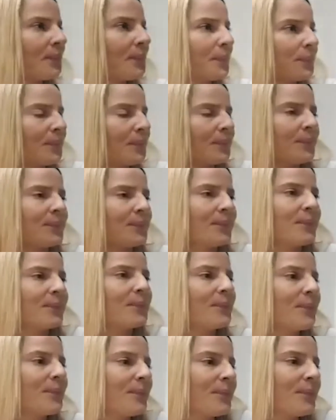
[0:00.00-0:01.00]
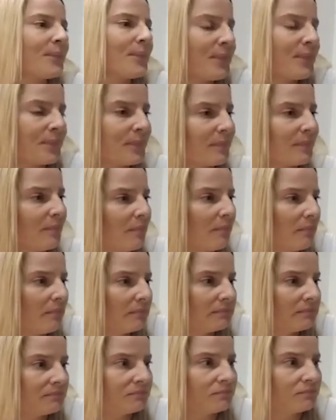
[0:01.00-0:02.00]

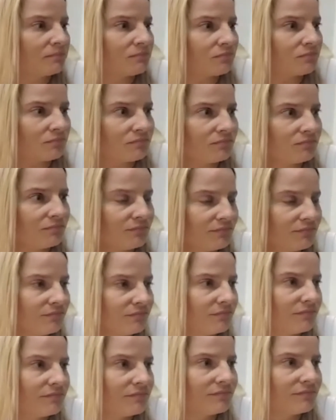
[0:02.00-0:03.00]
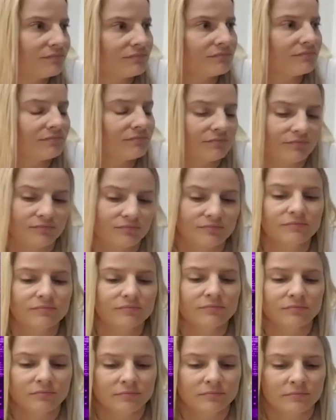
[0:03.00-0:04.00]

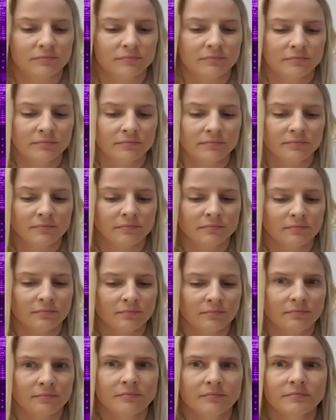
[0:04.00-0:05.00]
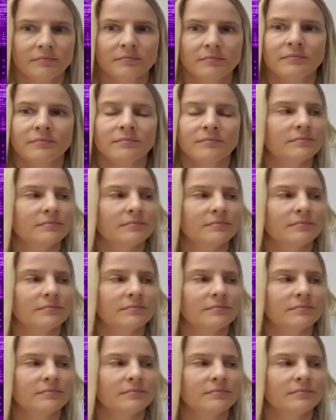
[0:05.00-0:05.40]
(not speaking)